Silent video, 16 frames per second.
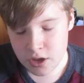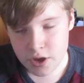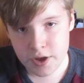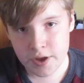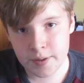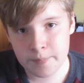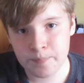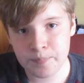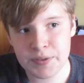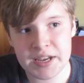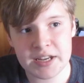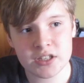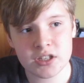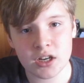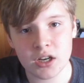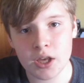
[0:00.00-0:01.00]

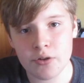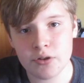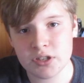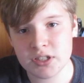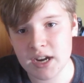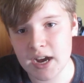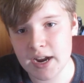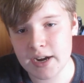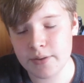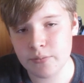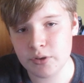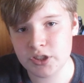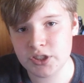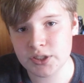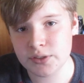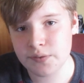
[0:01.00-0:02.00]
It's a loan signing,
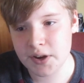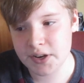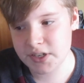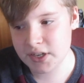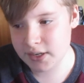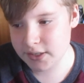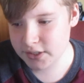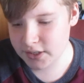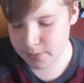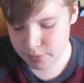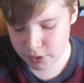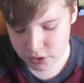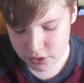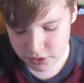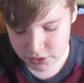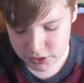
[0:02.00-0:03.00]
which is fantastic
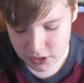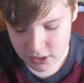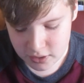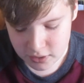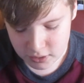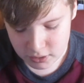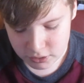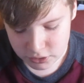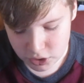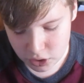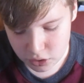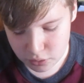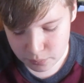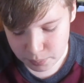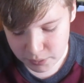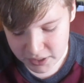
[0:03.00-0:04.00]
because
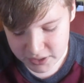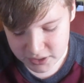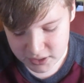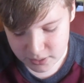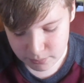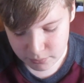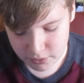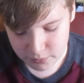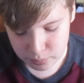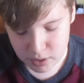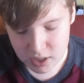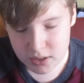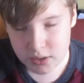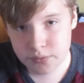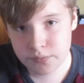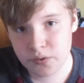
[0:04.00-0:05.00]
Tottenham play a similar
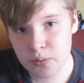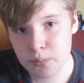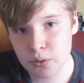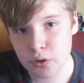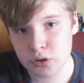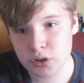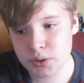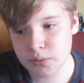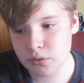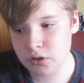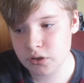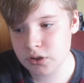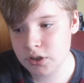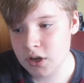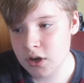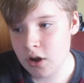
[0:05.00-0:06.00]
brand of football to
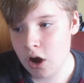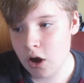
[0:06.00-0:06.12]
us.